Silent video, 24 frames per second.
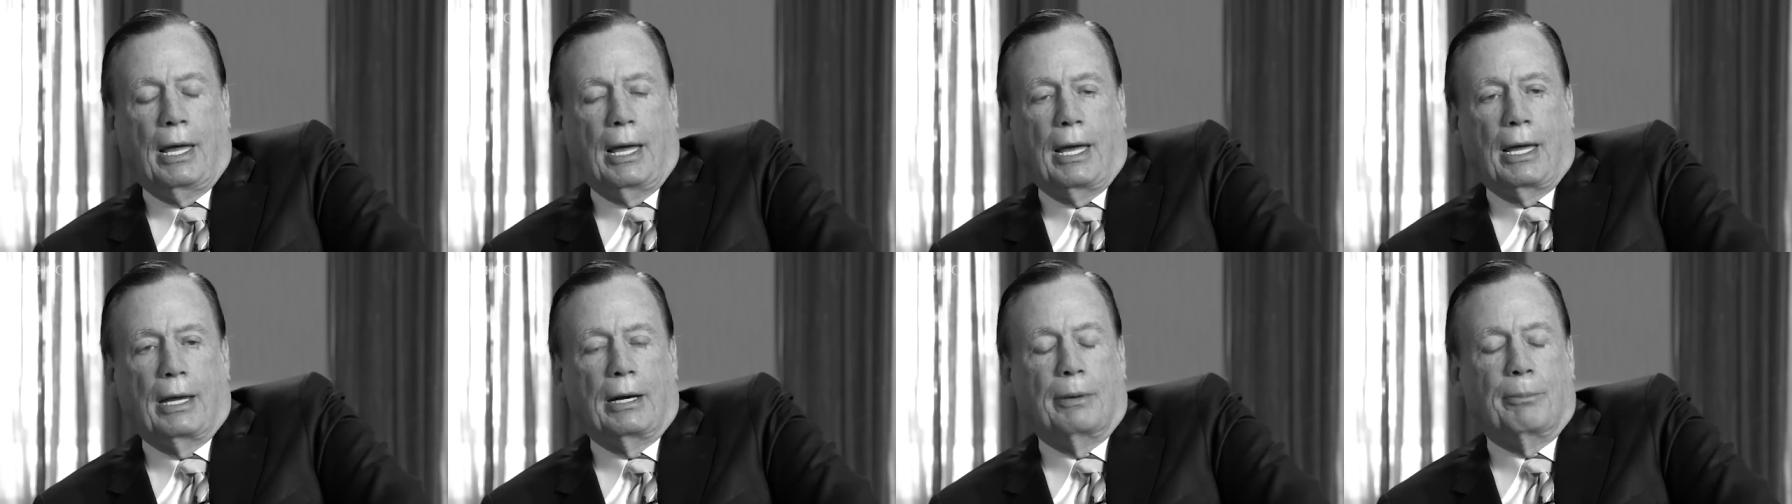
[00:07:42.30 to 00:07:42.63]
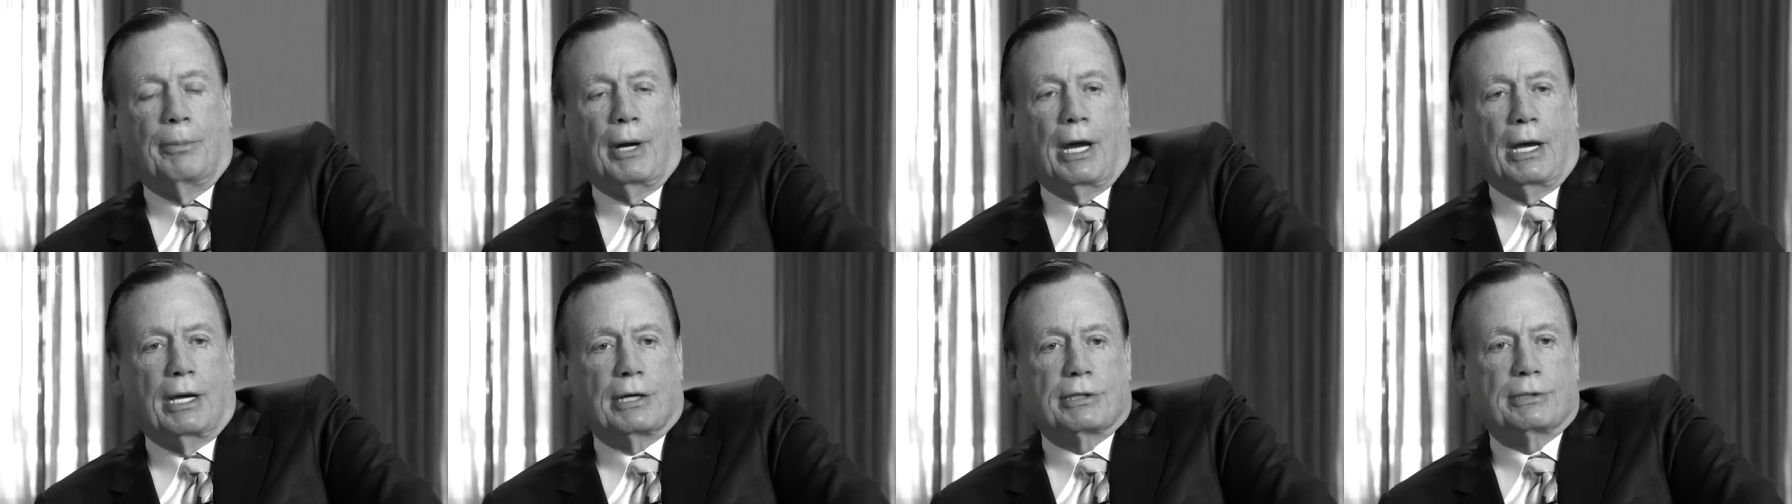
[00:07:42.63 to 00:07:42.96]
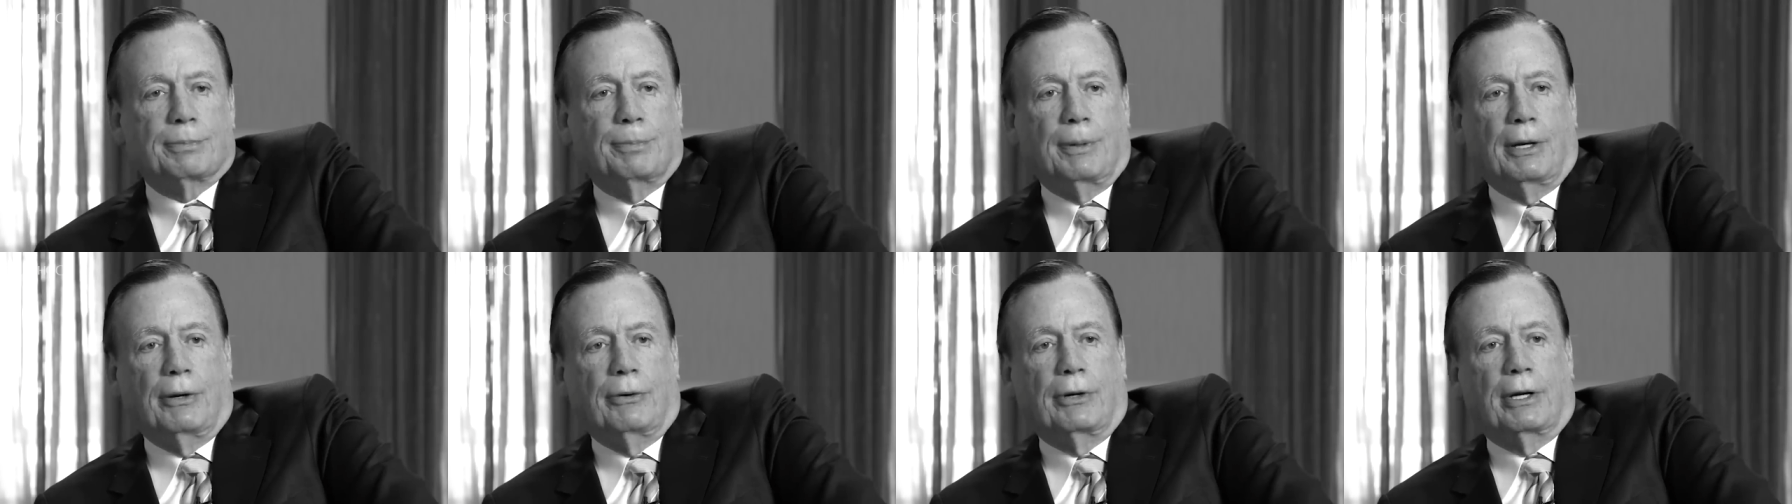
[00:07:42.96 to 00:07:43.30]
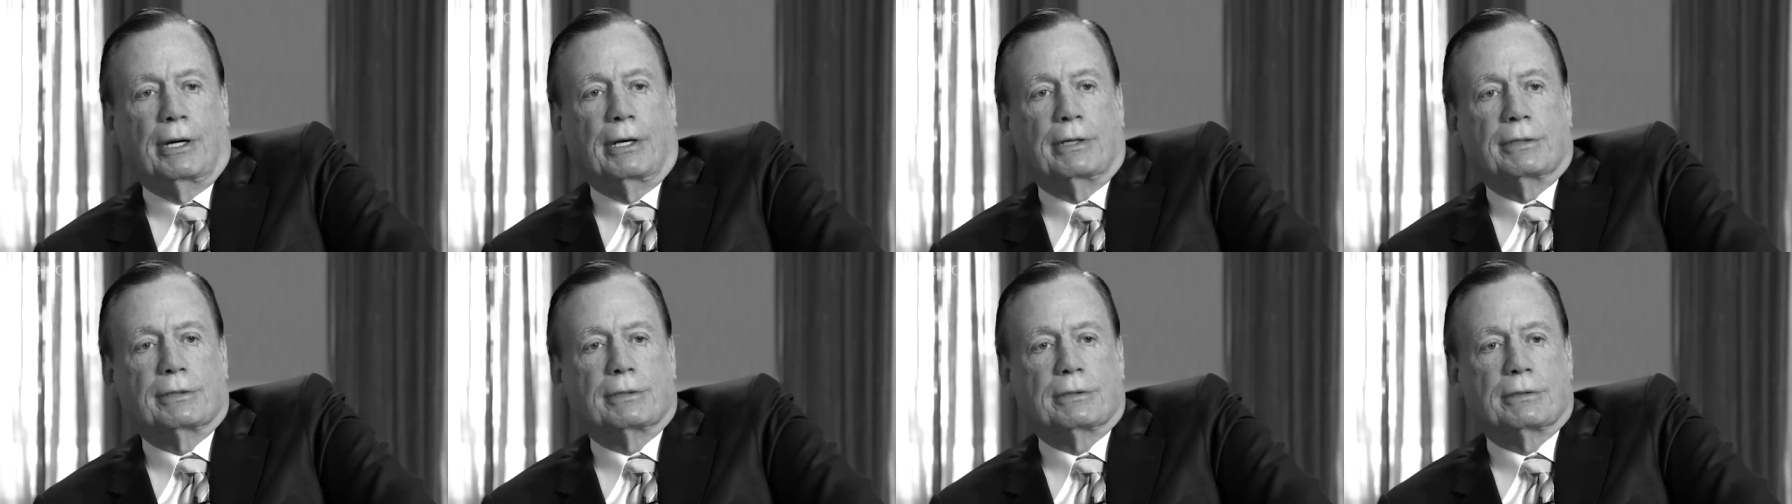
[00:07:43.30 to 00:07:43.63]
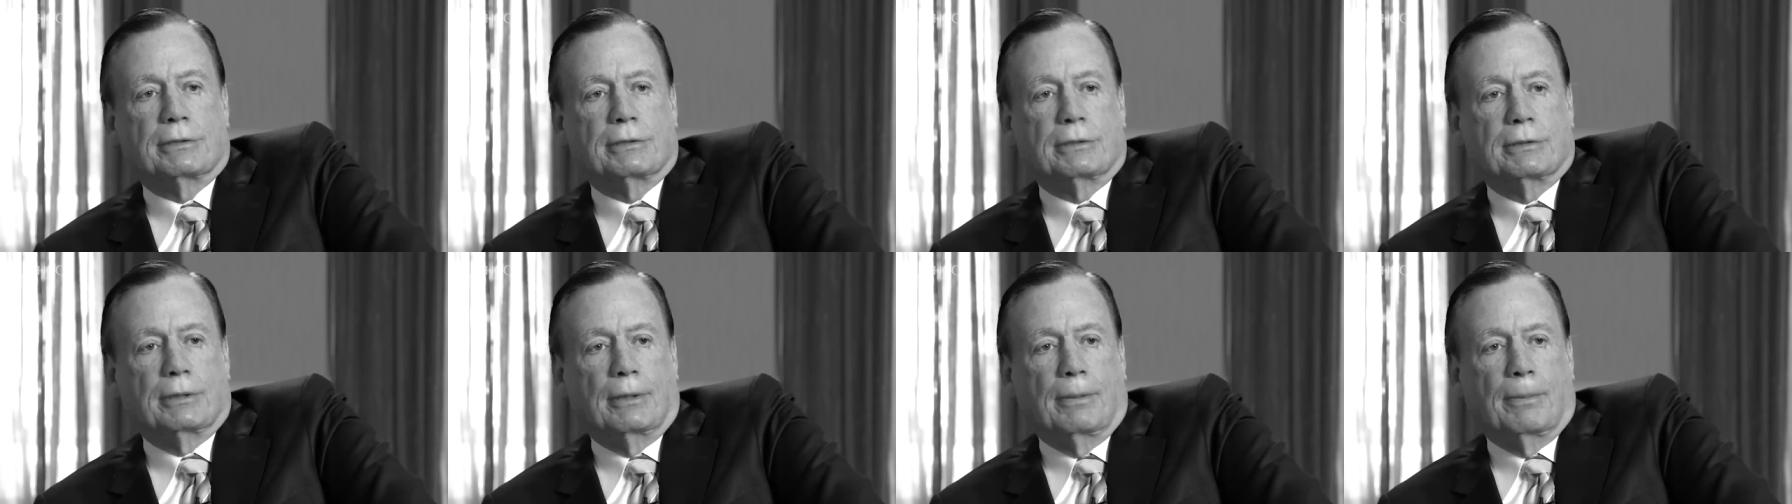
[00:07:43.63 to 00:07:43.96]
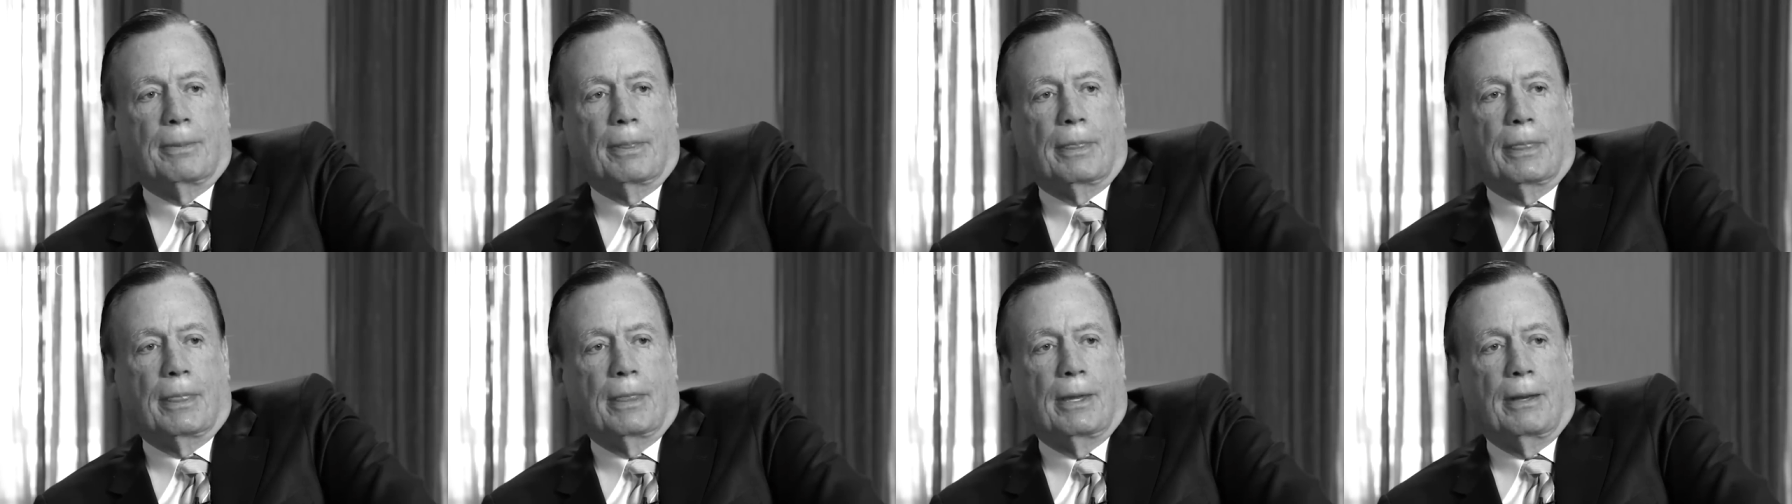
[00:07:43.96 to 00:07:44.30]
And in my experience,
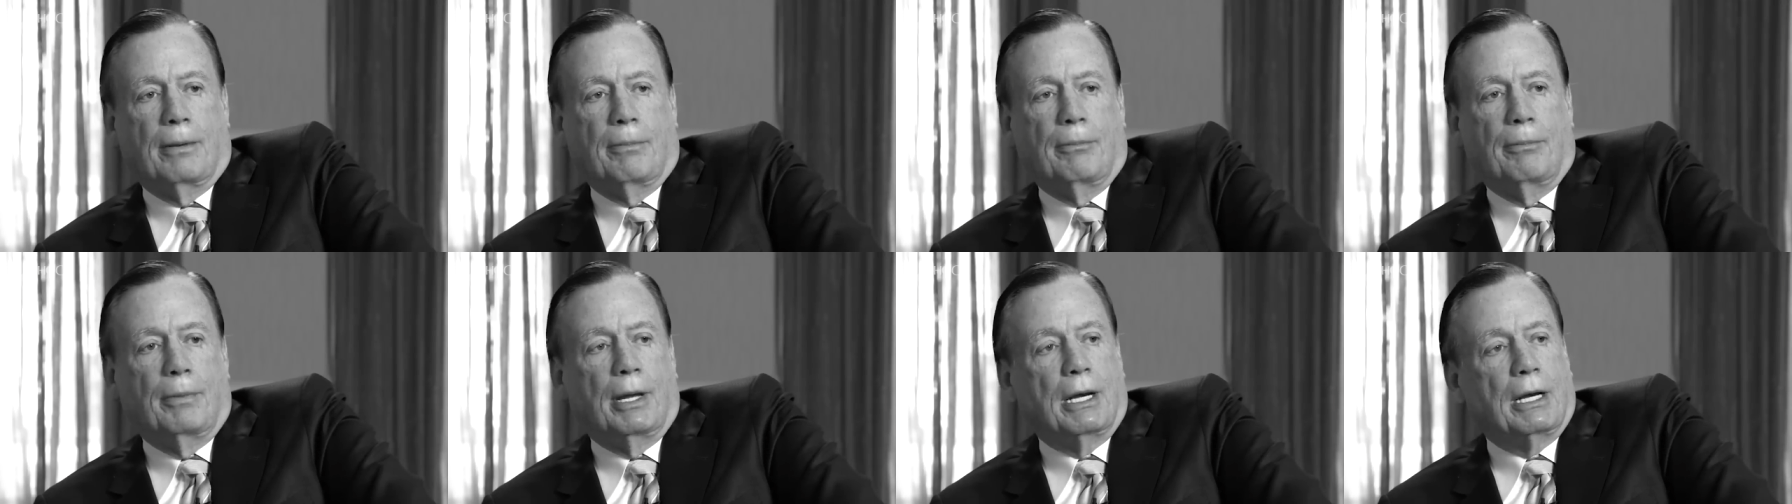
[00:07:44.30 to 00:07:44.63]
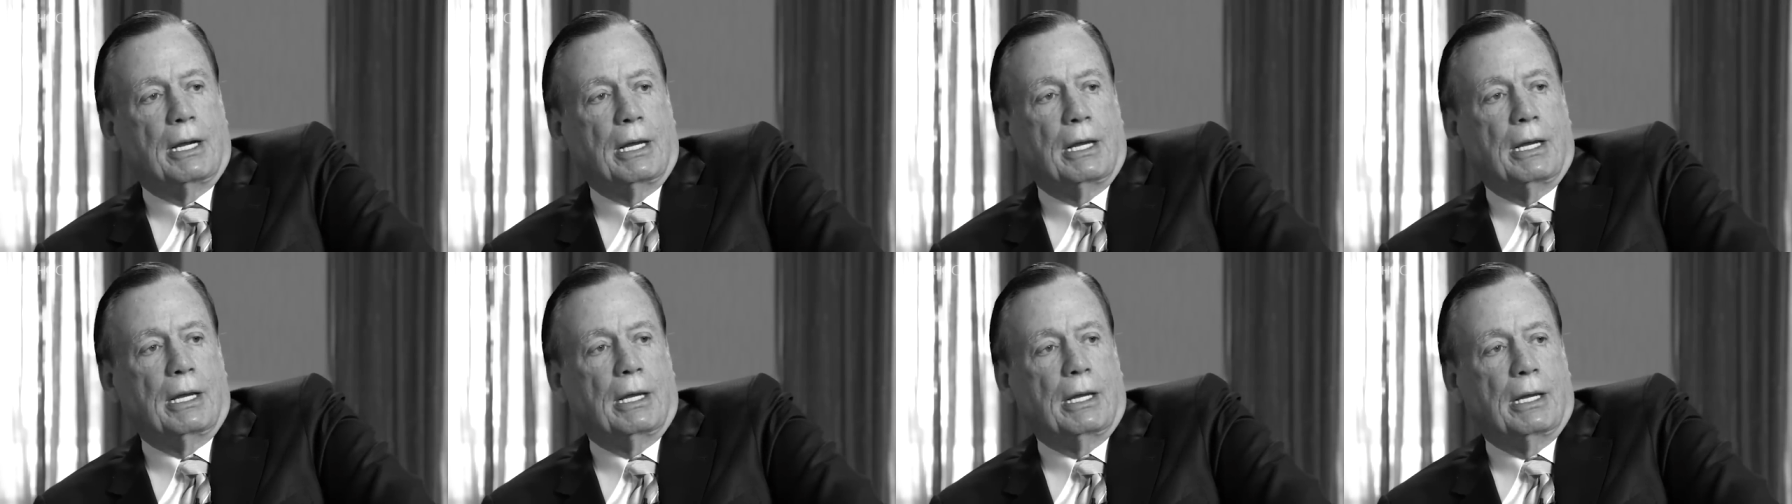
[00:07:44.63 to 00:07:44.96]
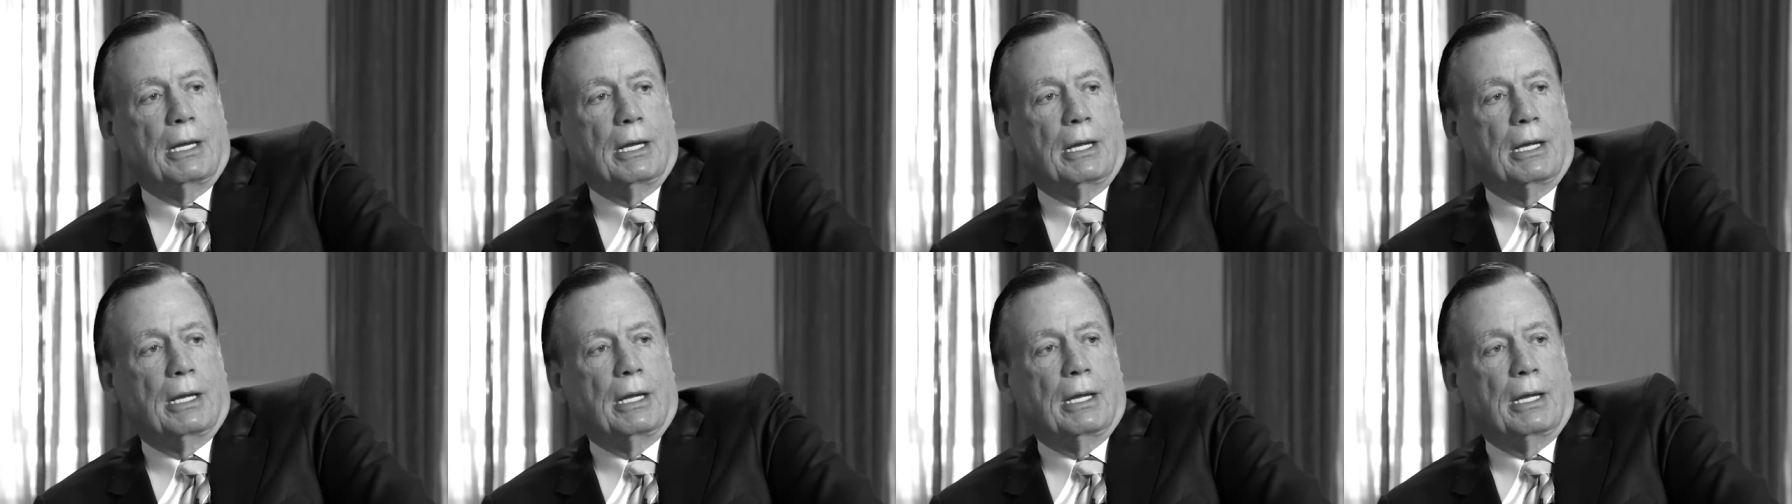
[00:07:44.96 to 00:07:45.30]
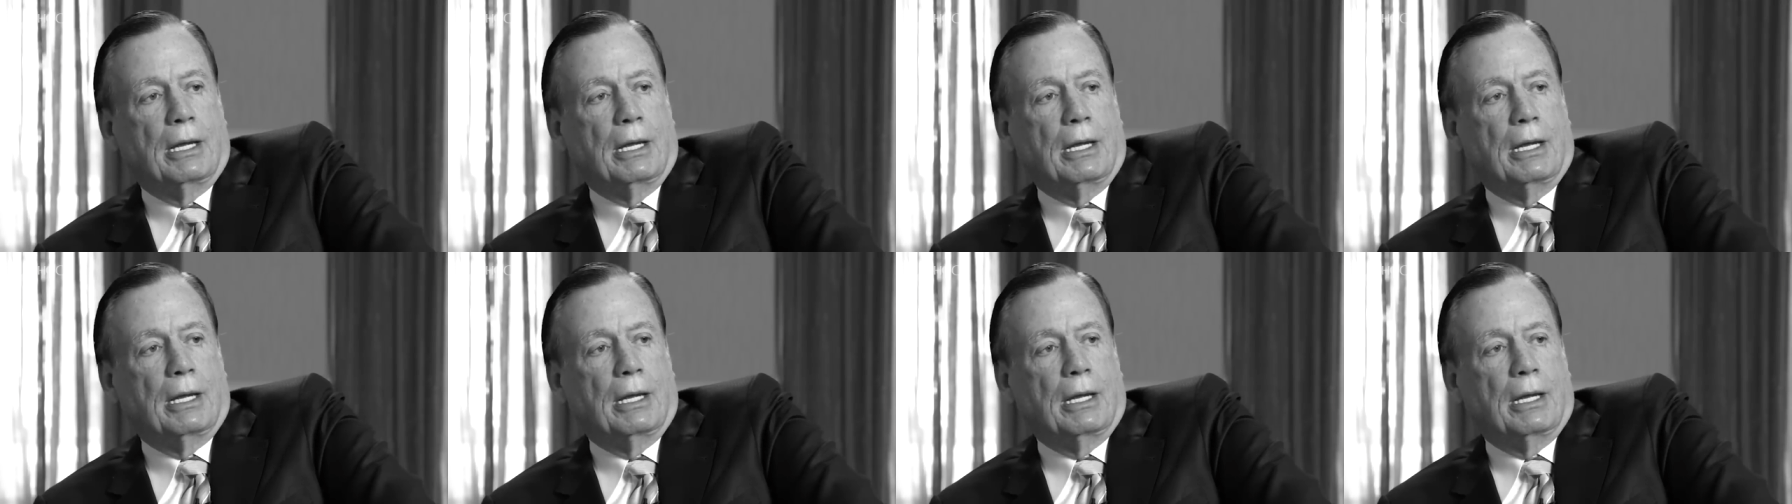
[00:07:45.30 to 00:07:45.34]
many